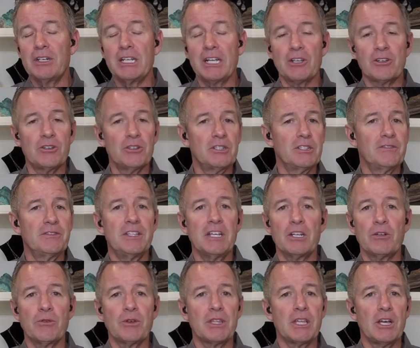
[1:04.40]
and I couldn't have
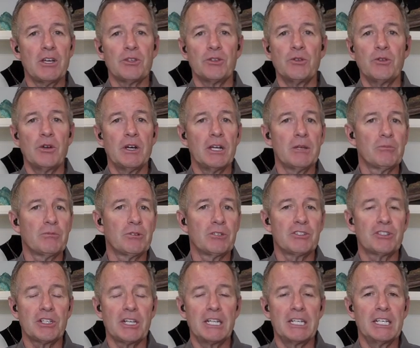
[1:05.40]
done it without you. I
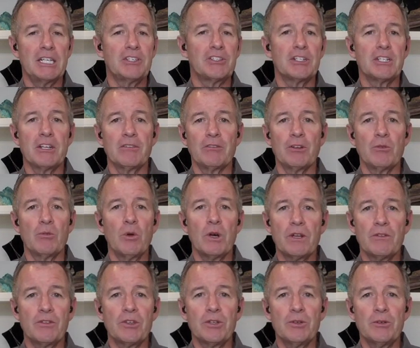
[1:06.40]
appreciate each and every
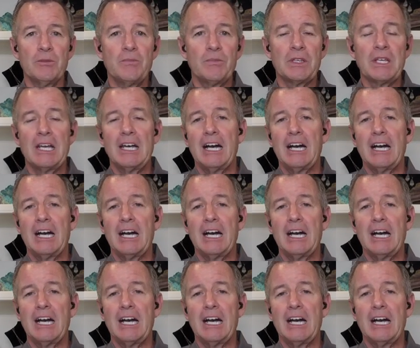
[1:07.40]
one of you.